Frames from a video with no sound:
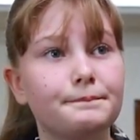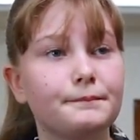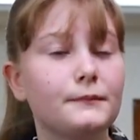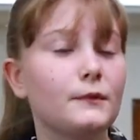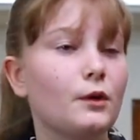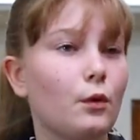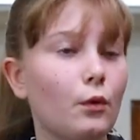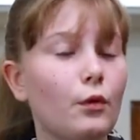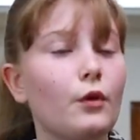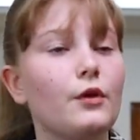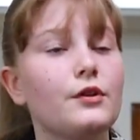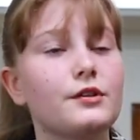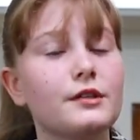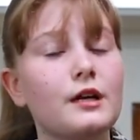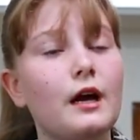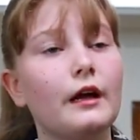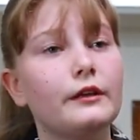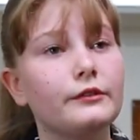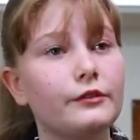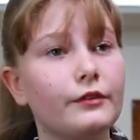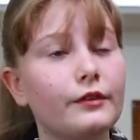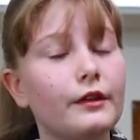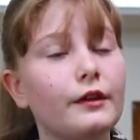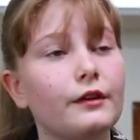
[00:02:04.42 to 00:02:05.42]
all those
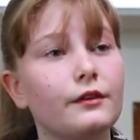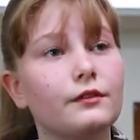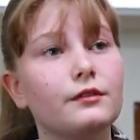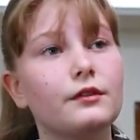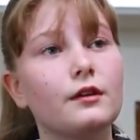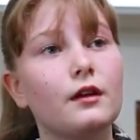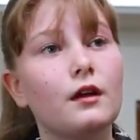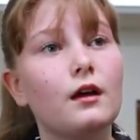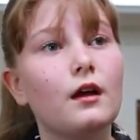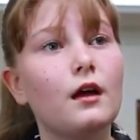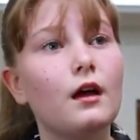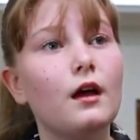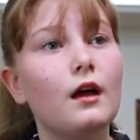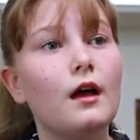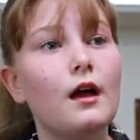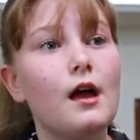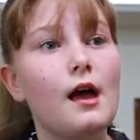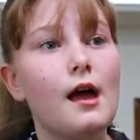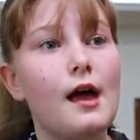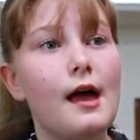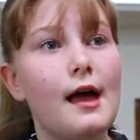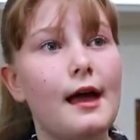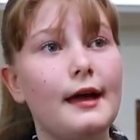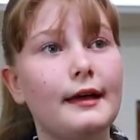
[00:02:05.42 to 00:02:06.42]
kinds of things.
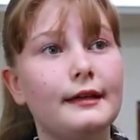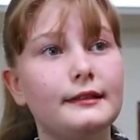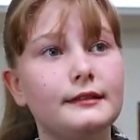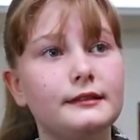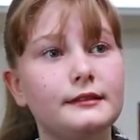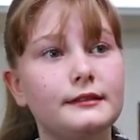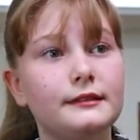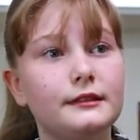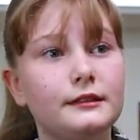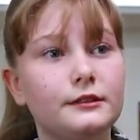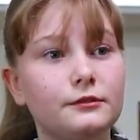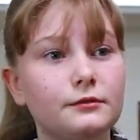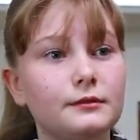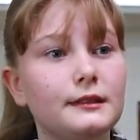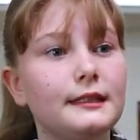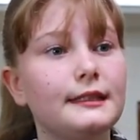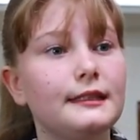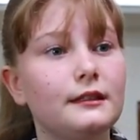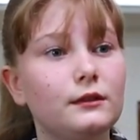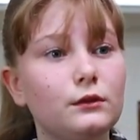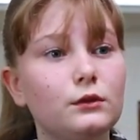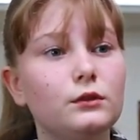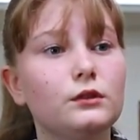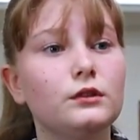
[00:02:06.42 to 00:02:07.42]
And it's really
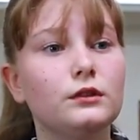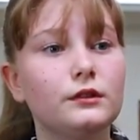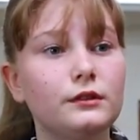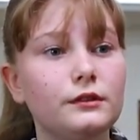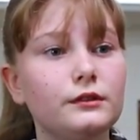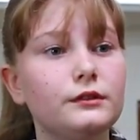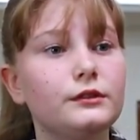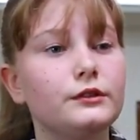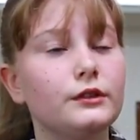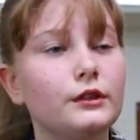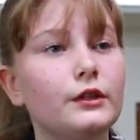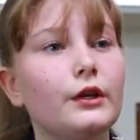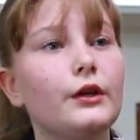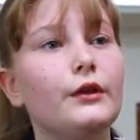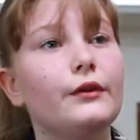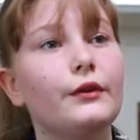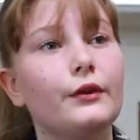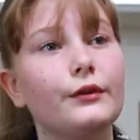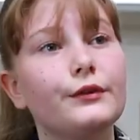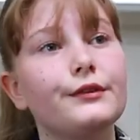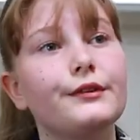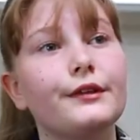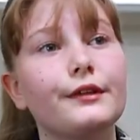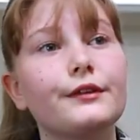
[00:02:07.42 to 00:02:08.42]
good to learn
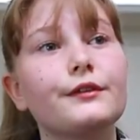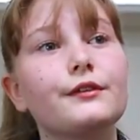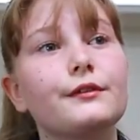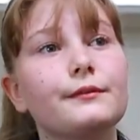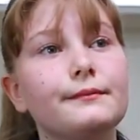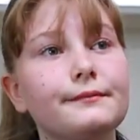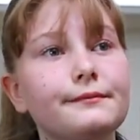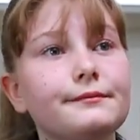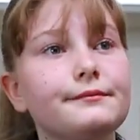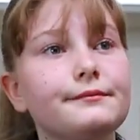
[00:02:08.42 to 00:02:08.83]
those things.